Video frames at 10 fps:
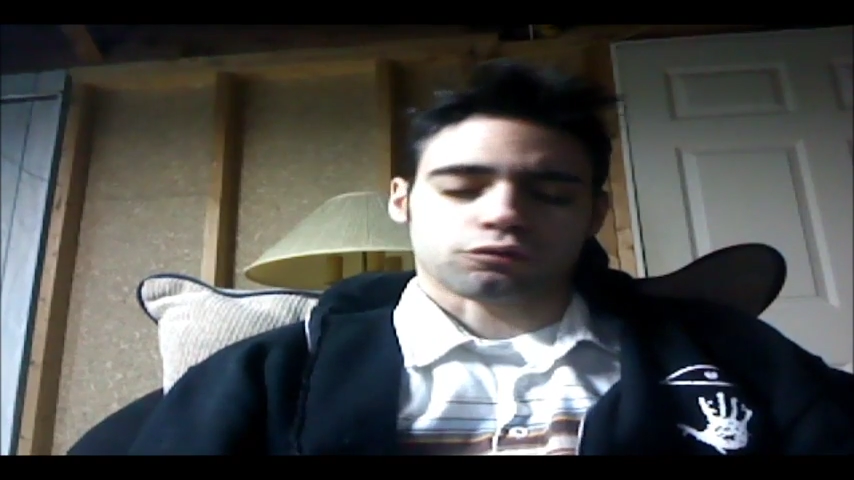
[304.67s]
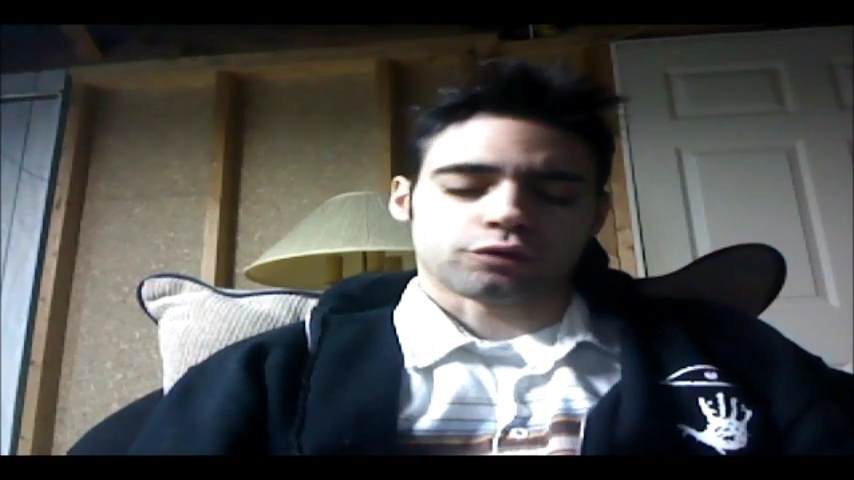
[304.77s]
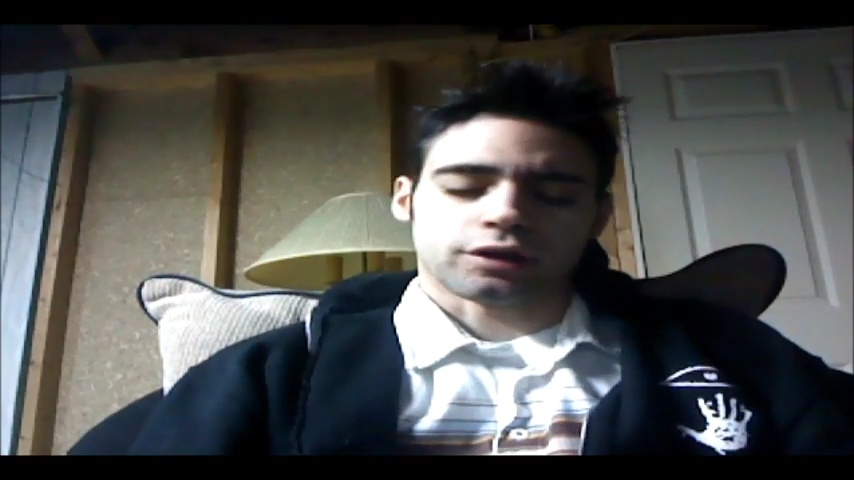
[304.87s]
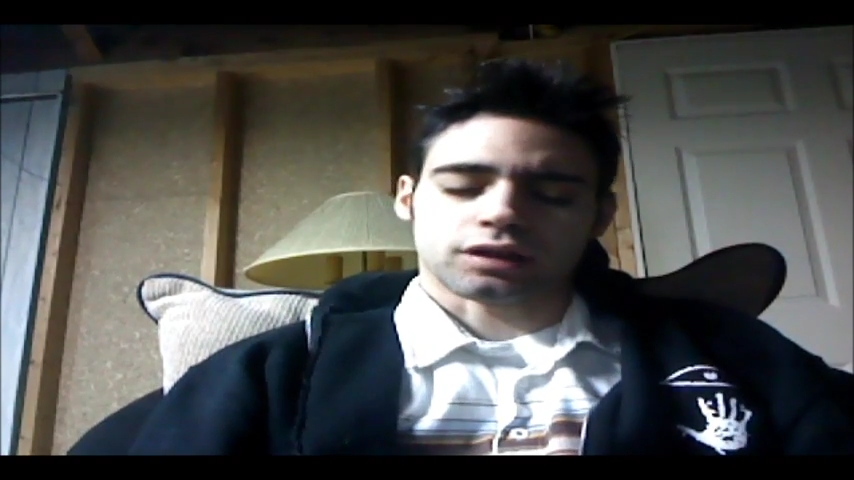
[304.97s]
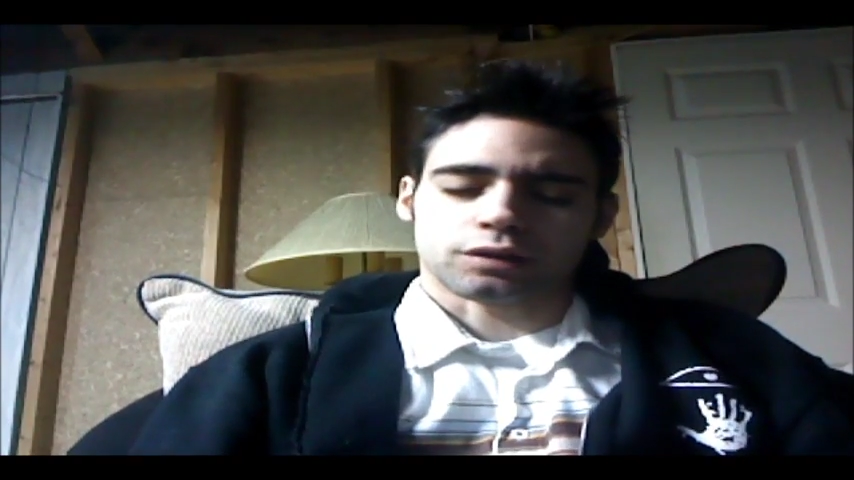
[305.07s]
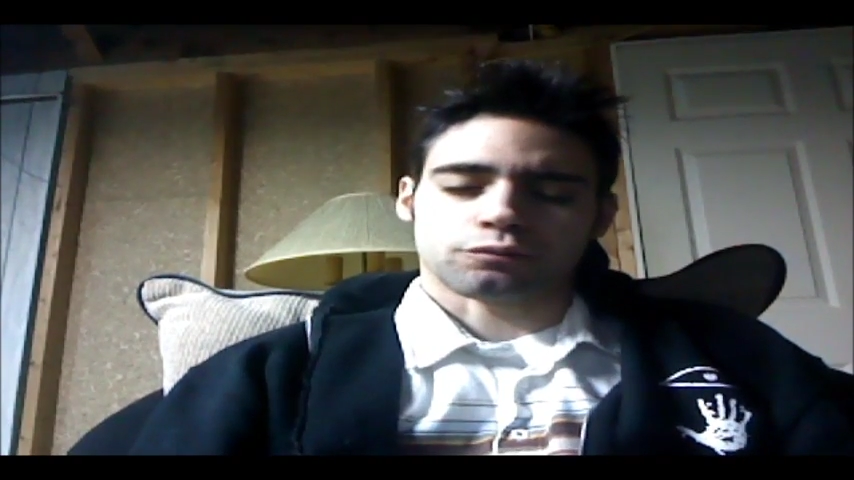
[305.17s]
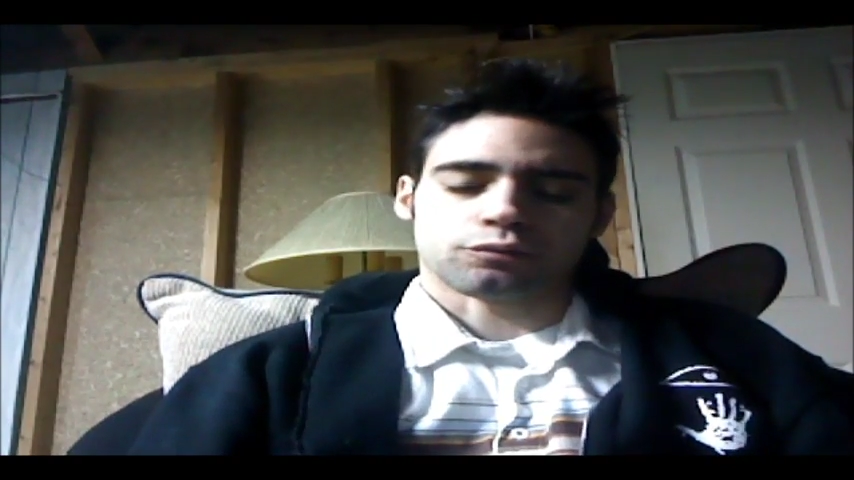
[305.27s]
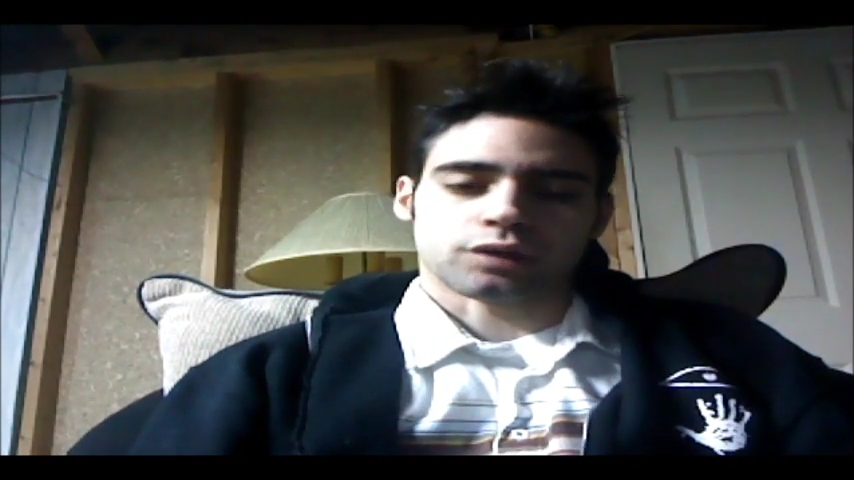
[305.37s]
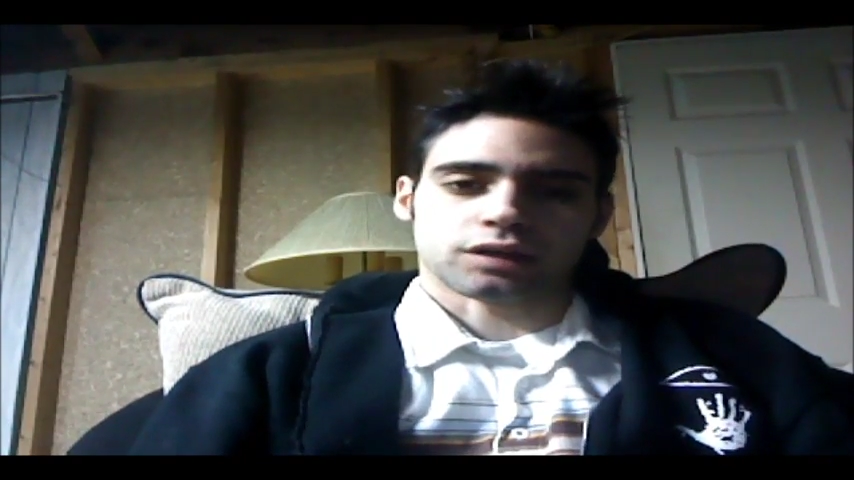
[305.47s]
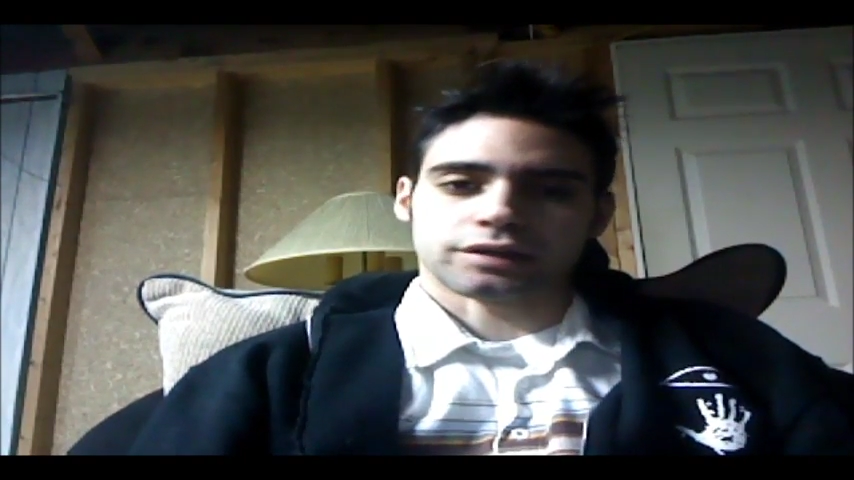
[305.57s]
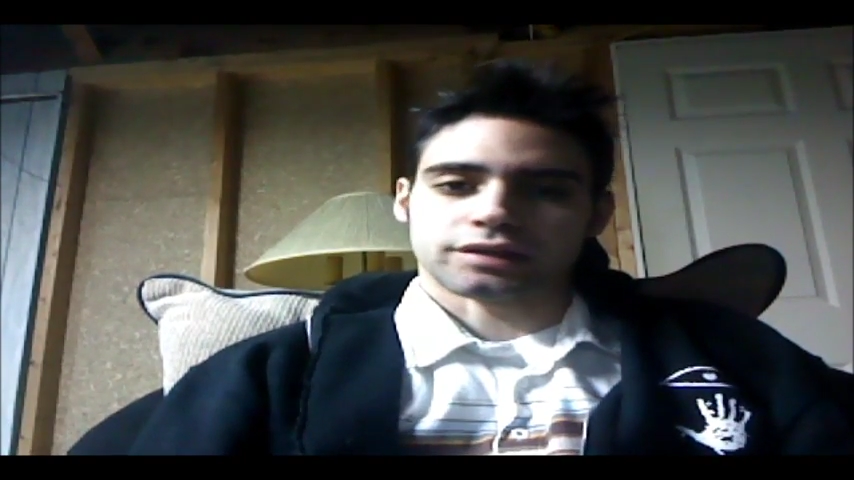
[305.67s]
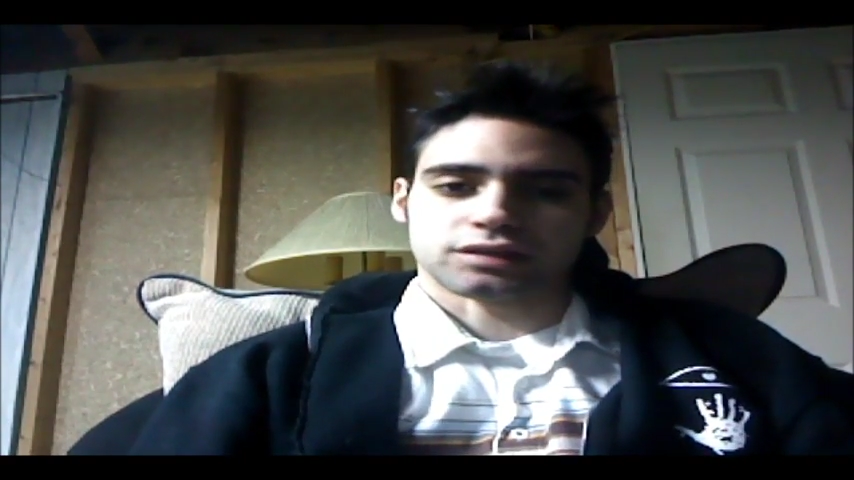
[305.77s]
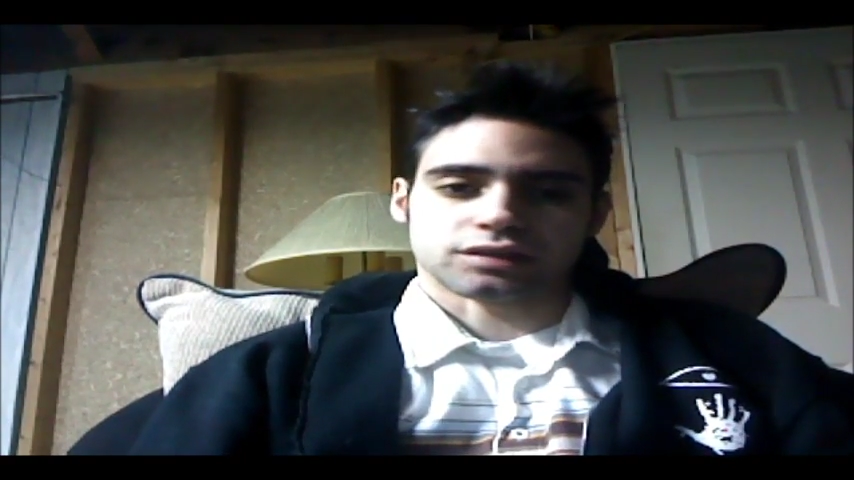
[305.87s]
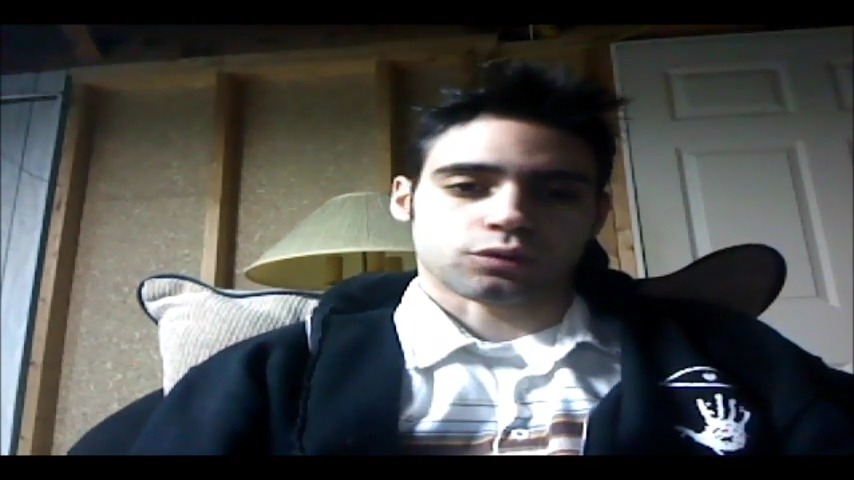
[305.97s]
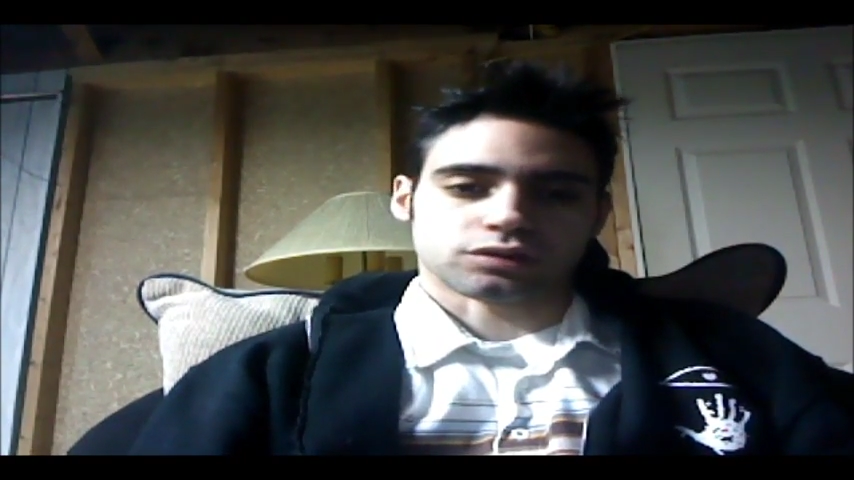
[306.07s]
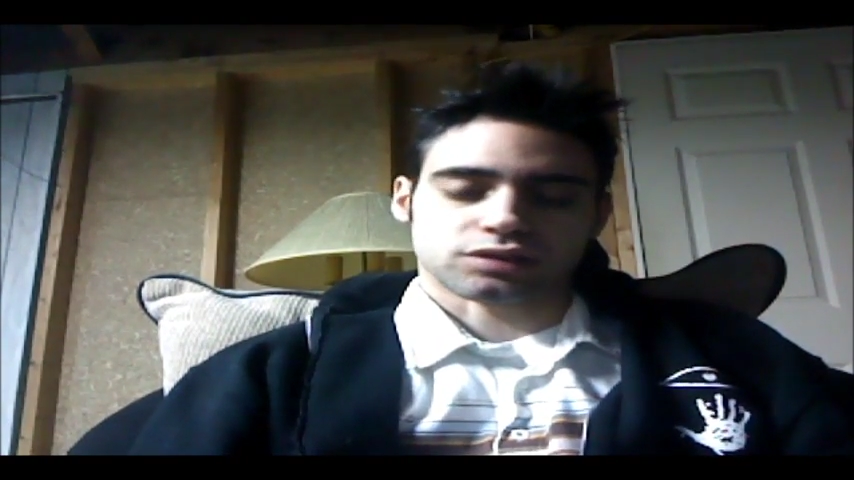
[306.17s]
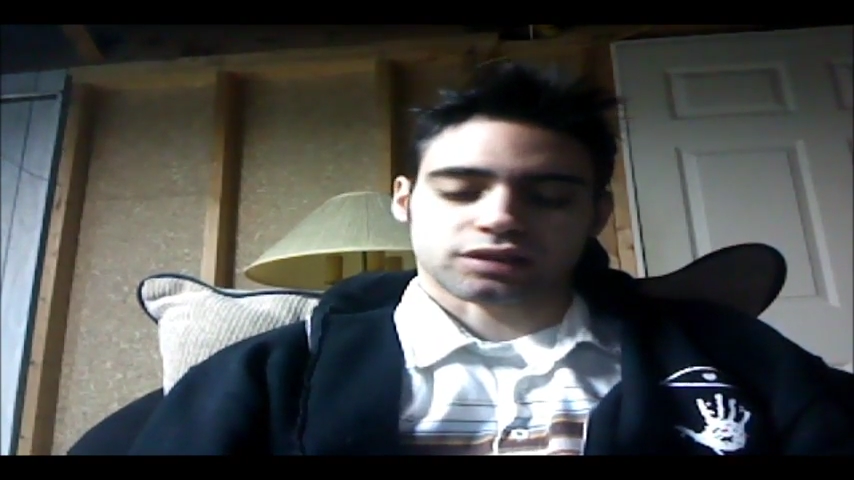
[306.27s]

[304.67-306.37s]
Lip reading: really, really dizzy once